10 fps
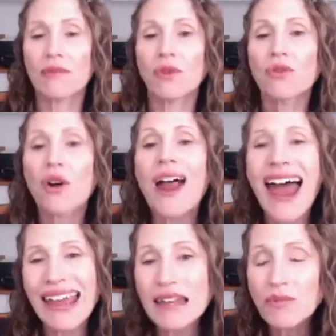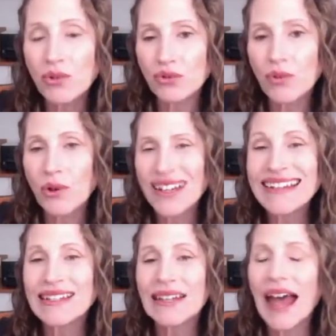Your body
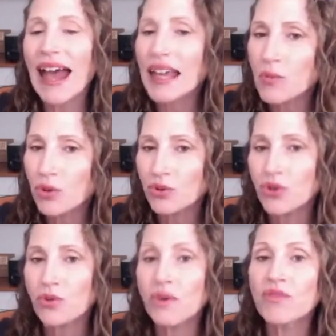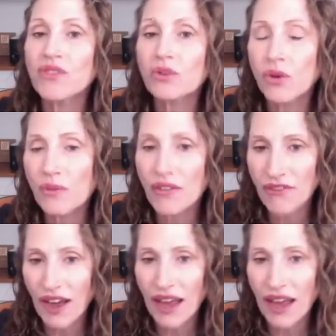isn't able to absorb the fat